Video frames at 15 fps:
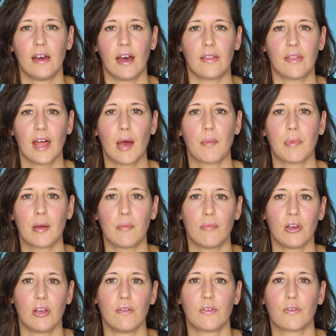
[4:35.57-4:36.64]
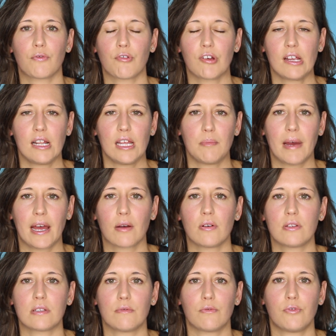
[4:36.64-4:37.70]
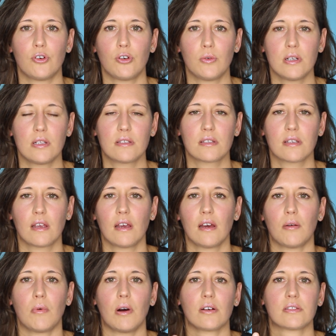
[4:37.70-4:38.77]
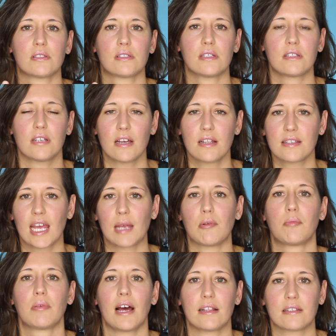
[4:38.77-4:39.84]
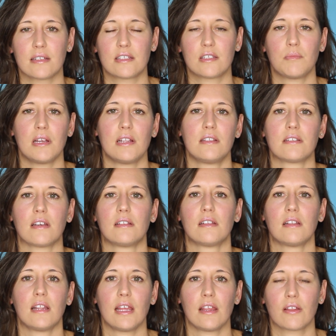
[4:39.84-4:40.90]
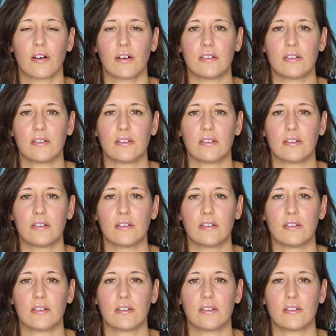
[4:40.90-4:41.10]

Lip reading: and that bit moves freely backwards and forwards, whilst the turntable platter spins underneath